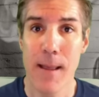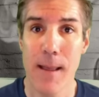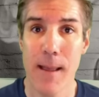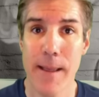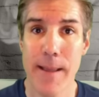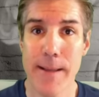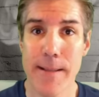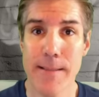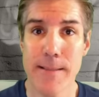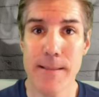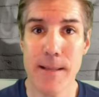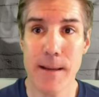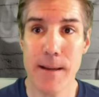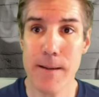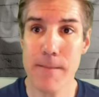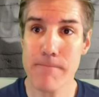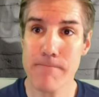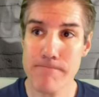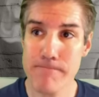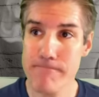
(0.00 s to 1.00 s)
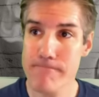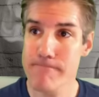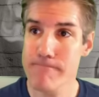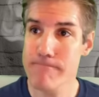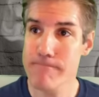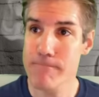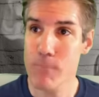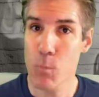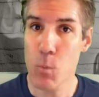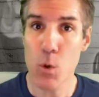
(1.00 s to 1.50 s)
And
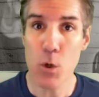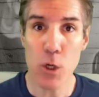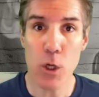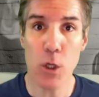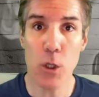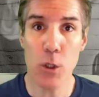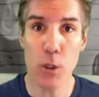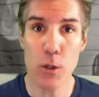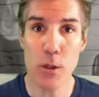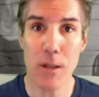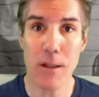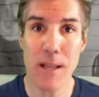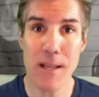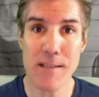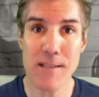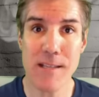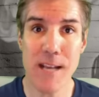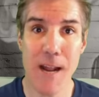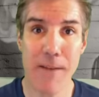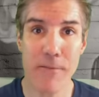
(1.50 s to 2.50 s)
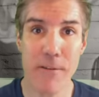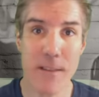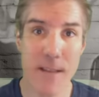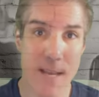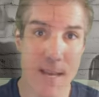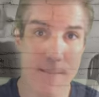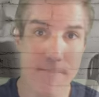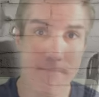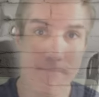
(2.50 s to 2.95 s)
we'll conclude the lesson after that.